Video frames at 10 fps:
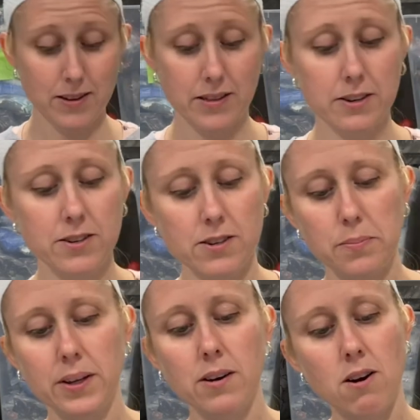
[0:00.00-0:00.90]
There's
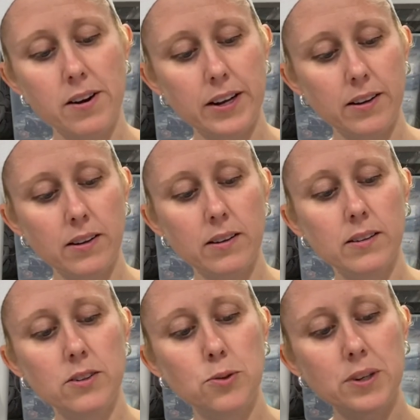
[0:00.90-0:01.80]
something on it.
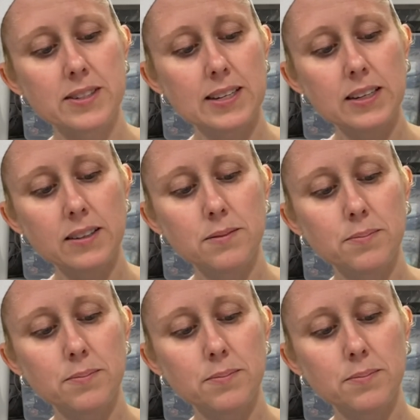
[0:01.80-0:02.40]
Do you want to see?